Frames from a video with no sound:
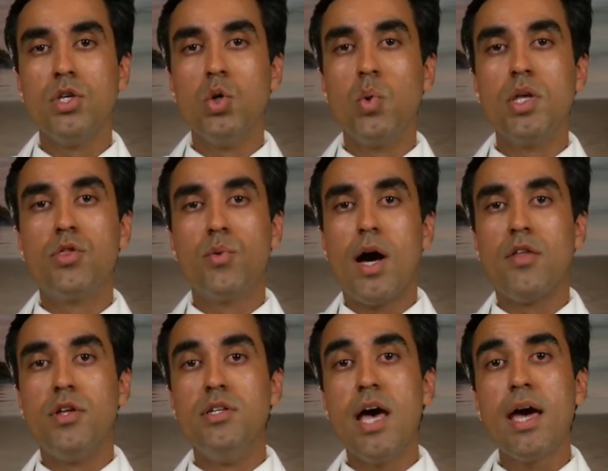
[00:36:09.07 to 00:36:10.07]
you eat
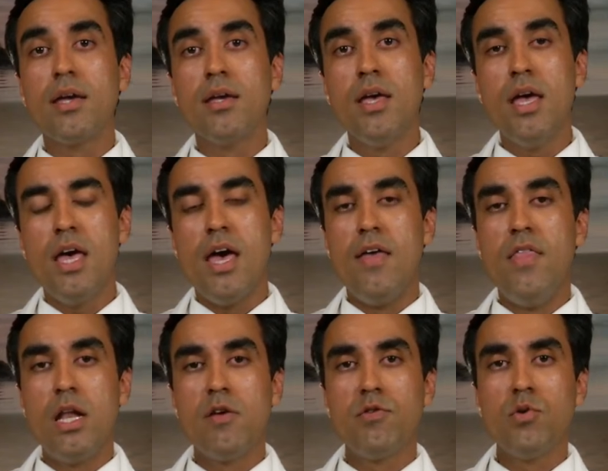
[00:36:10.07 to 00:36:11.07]
throughout the day.
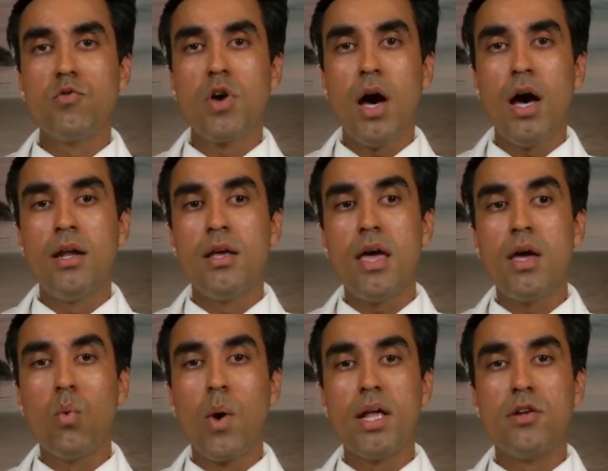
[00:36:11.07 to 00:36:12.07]
And then if you've got
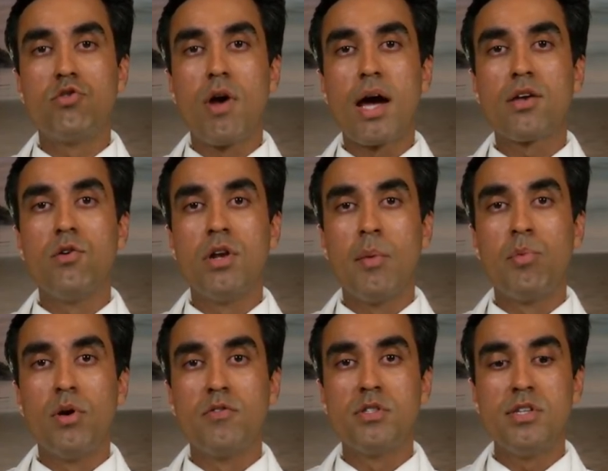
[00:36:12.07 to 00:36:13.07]
a way to track your
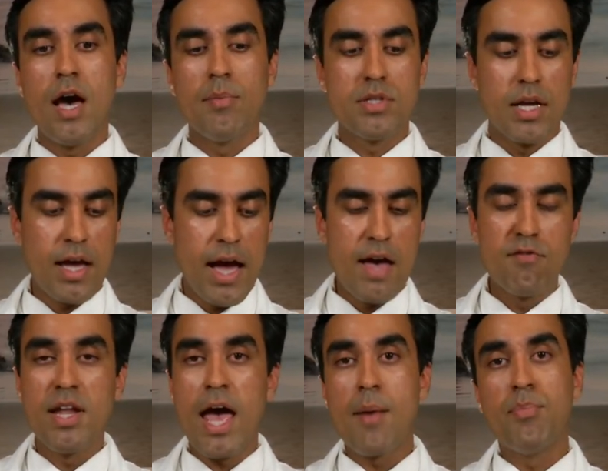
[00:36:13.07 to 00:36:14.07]
number of steps, like I
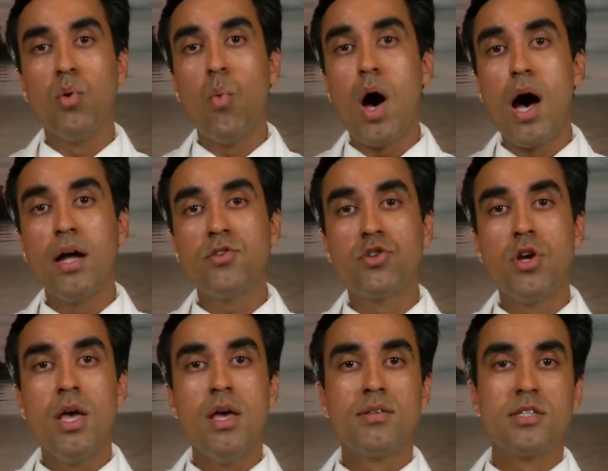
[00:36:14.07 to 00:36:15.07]
have an Apple Watch,